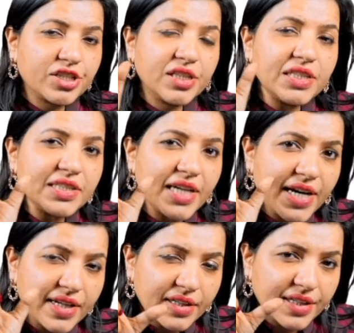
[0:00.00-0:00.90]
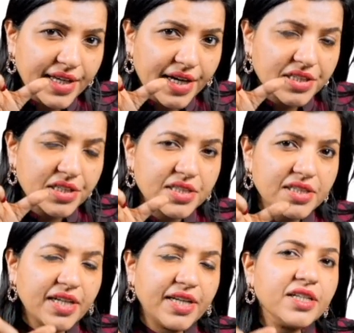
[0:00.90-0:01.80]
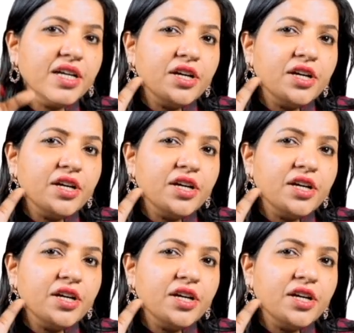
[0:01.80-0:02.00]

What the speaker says: Indirect reaction is like,